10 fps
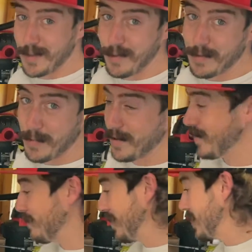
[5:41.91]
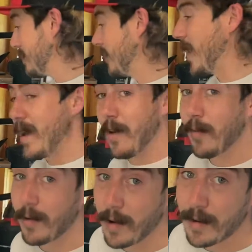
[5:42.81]
you're supposed to put some
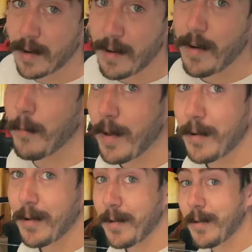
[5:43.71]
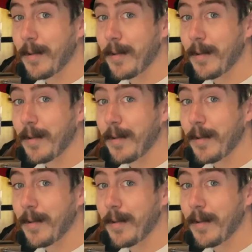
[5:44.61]
valve grinding compound on